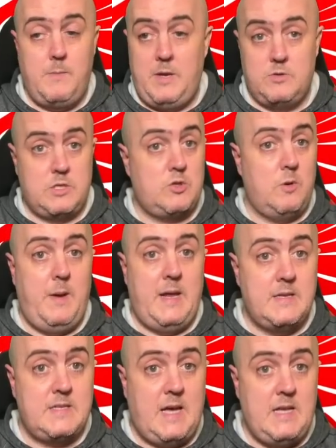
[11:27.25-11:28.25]
who's a
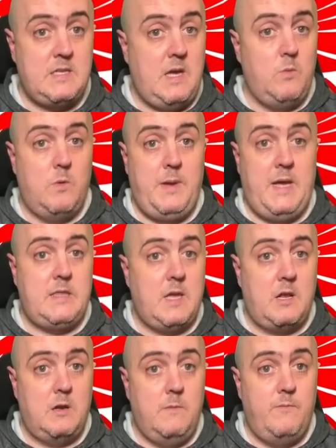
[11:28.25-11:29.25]
tremendous asset, will be at the
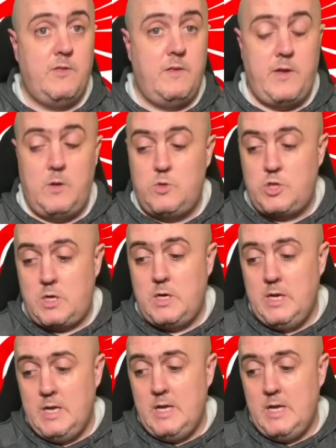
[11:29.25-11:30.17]
club for the future.